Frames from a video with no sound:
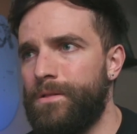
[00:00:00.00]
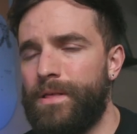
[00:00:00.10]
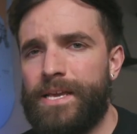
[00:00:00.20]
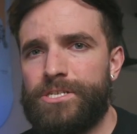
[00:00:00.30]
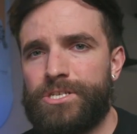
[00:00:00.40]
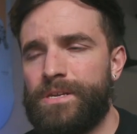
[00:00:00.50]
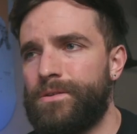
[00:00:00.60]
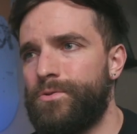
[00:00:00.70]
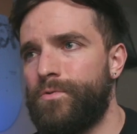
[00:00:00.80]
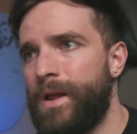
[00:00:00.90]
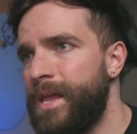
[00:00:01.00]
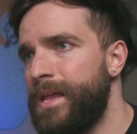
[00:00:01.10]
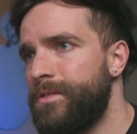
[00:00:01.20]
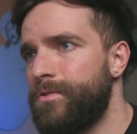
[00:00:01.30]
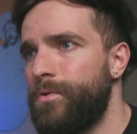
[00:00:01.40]
halation,
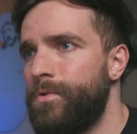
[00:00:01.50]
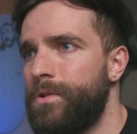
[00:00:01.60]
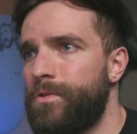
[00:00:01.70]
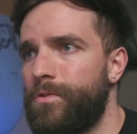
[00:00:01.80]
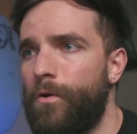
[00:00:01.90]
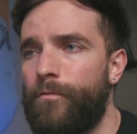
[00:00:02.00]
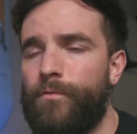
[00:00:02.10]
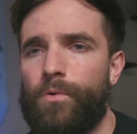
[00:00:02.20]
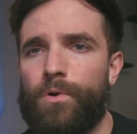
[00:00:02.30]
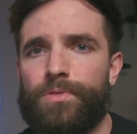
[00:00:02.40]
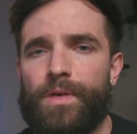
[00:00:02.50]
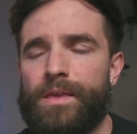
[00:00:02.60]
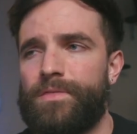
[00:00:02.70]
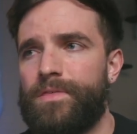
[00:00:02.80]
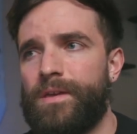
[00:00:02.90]
grain, so on and so forth.
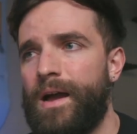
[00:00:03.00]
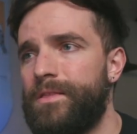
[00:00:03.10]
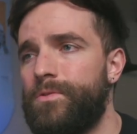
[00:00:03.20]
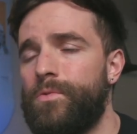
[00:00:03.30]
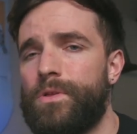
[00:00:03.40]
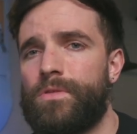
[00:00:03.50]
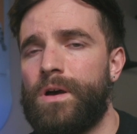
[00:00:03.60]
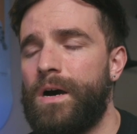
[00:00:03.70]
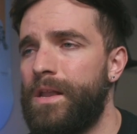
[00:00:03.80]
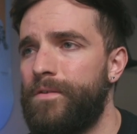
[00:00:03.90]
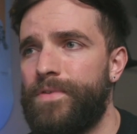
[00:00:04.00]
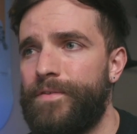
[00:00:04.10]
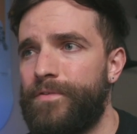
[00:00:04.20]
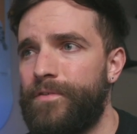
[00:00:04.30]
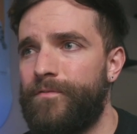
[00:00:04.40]
I do a ton of
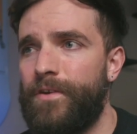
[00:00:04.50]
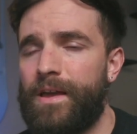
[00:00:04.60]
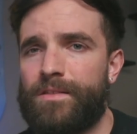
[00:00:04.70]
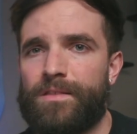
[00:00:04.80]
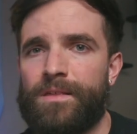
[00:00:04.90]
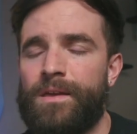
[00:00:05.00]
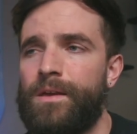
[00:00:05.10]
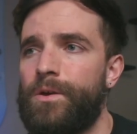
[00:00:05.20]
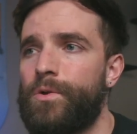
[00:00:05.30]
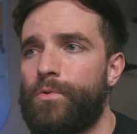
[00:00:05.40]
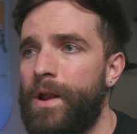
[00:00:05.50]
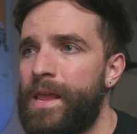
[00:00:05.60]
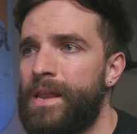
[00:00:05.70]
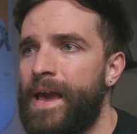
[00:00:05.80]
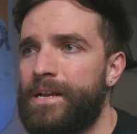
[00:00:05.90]
different effects.
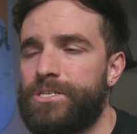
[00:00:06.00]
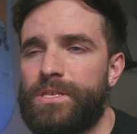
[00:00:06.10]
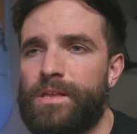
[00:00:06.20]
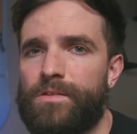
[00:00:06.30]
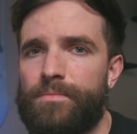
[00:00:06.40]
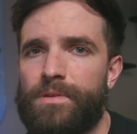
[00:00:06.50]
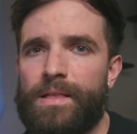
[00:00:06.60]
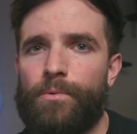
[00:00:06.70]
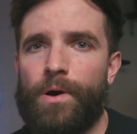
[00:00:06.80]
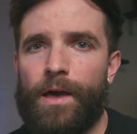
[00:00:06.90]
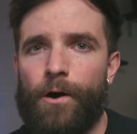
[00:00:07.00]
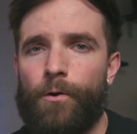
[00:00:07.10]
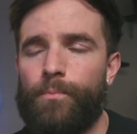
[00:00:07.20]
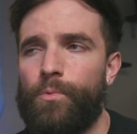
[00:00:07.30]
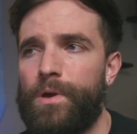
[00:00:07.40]
Grain actually is something that will
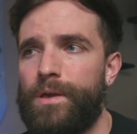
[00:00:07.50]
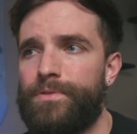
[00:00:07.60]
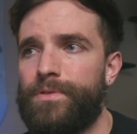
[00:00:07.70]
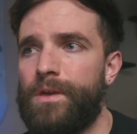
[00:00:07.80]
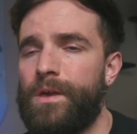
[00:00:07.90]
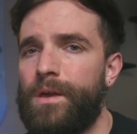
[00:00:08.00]
help with